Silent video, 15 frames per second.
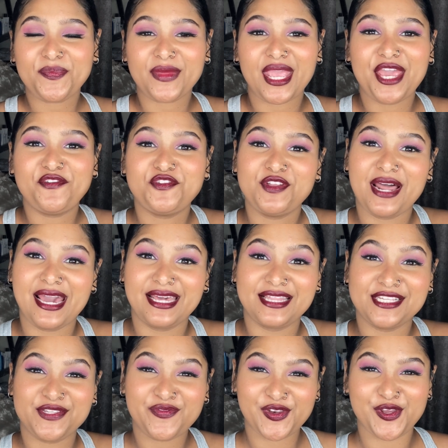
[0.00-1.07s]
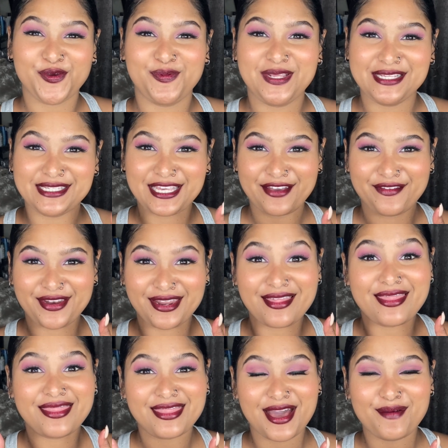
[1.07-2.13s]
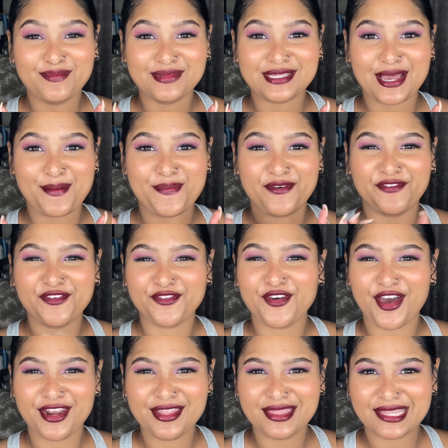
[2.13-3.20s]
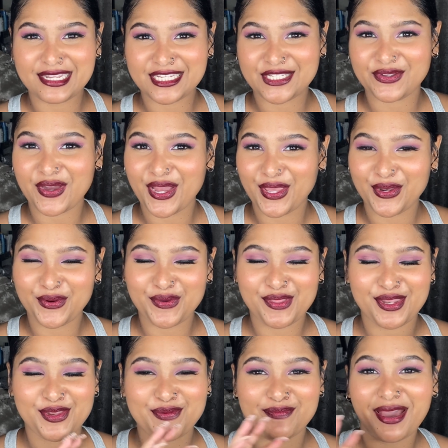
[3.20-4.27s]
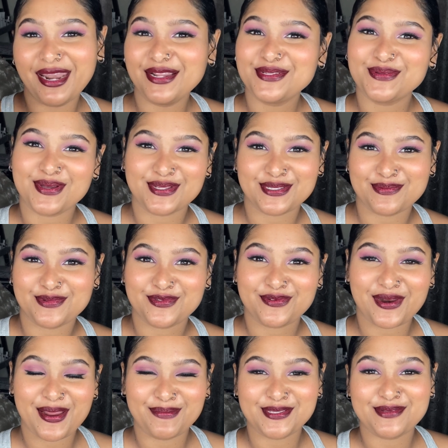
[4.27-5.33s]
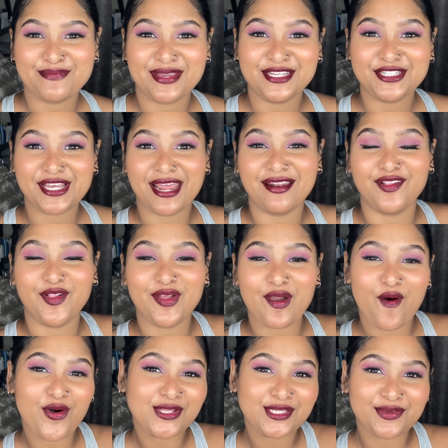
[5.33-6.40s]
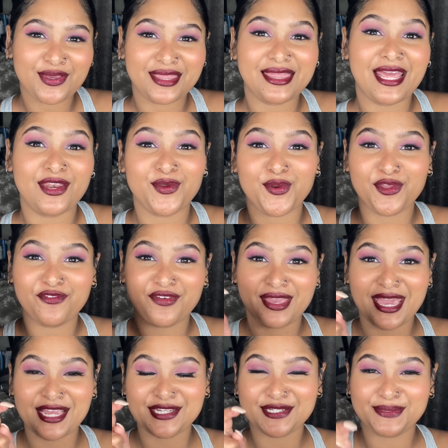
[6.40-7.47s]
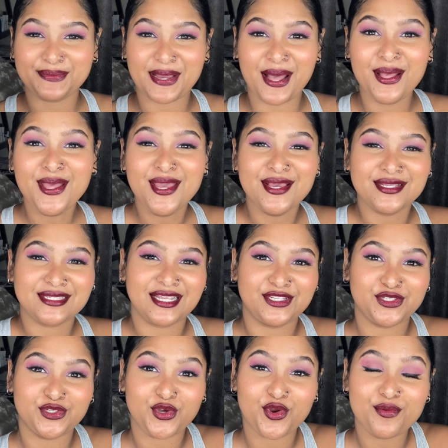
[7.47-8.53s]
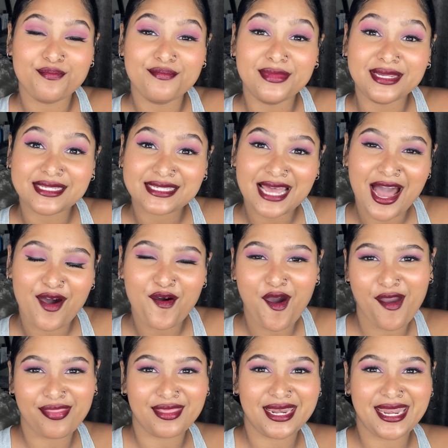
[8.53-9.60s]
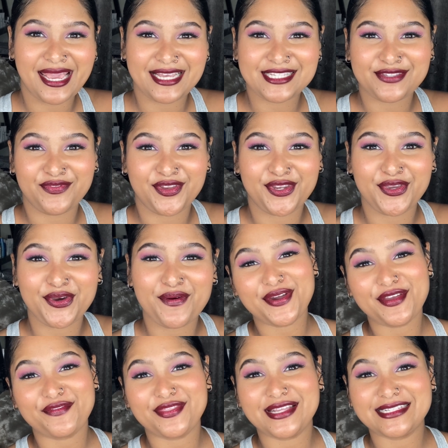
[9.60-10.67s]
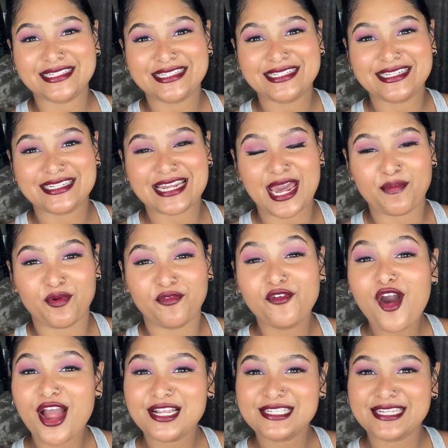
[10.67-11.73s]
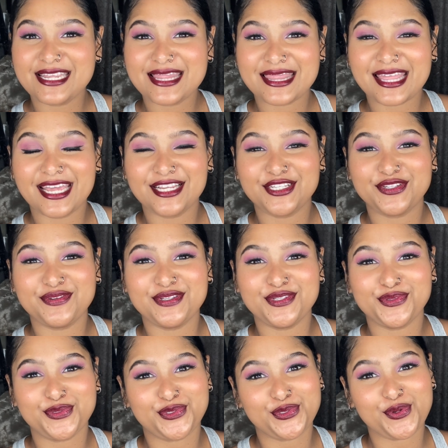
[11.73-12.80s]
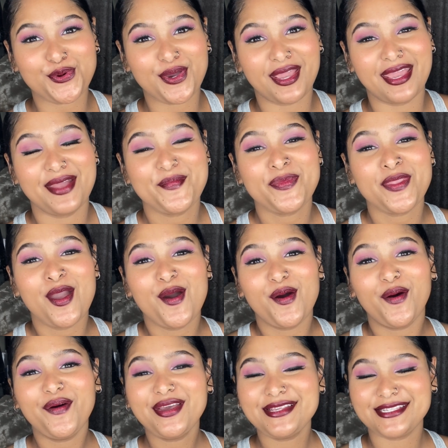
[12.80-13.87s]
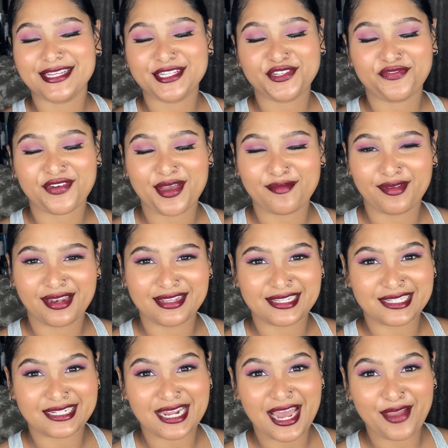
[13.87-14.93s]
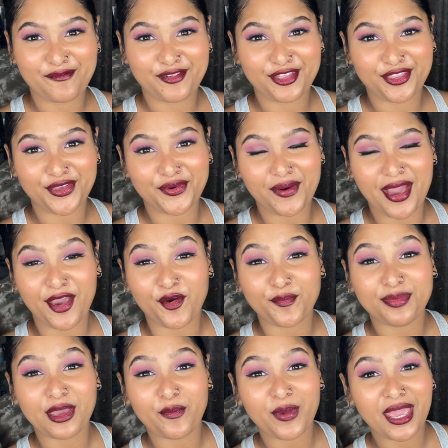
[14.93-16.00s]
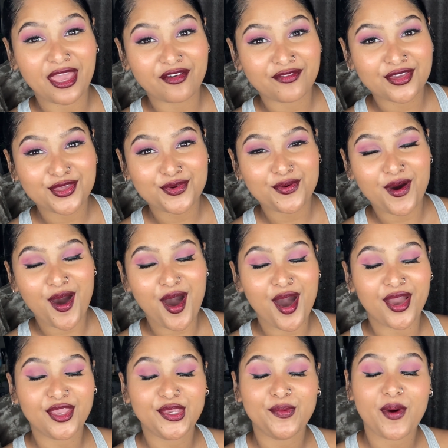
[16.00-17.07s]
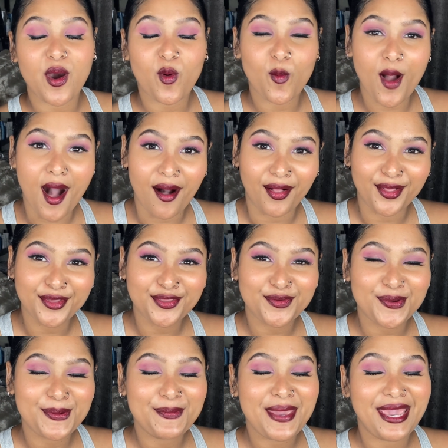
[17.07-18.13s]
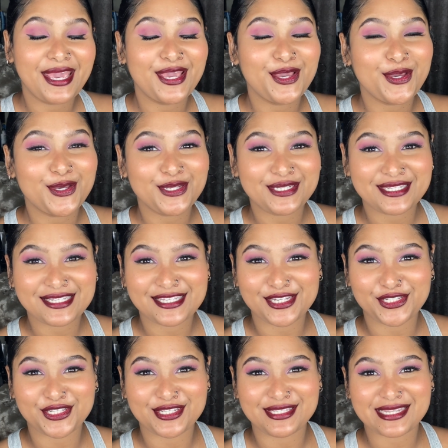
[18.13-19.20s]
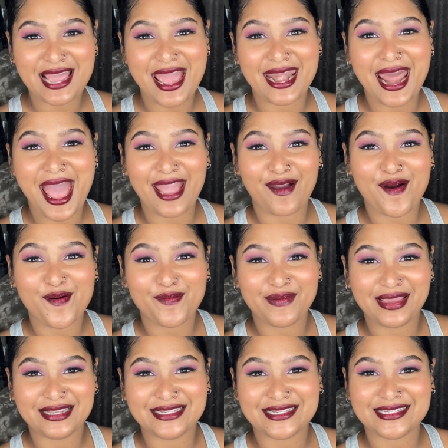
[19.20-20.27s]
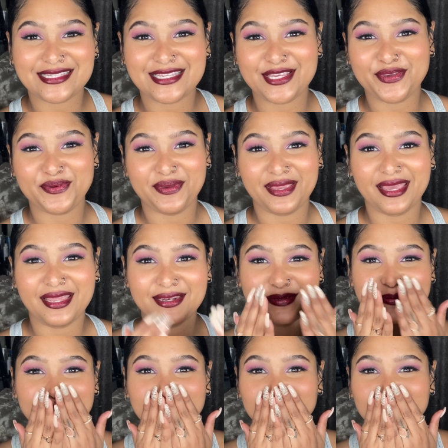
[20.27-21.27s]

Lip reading: If you like this video, please give it a thumbs up. If you've gotten this far, you know, then you might as well subscribe to my channel. Also hit that notification bell so that you don't miss out on the next video. If this is the type of content that you enjoy or it's such a fabulous time with you, I hope that wherever you are well, you are making good decisions, and I can't wait to see you again.